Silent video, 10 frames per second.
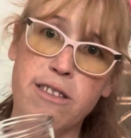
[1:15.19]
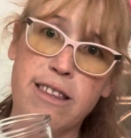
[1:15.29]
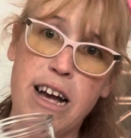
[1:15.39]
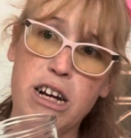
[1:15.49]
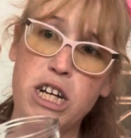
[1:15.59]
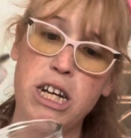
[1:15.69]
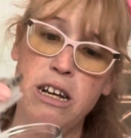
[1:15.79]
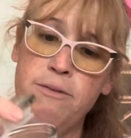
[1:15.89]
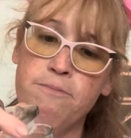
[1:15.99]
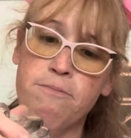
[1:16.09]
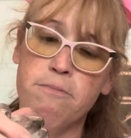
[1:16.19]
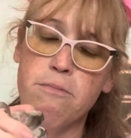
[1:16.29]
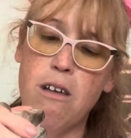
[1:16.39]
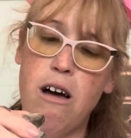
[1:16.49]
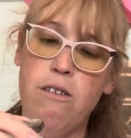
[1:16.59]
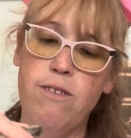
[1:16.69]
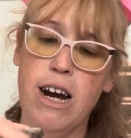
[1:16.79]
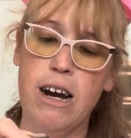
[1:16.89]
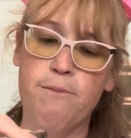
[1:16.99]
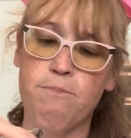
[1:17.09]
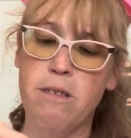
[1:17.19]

suction on there.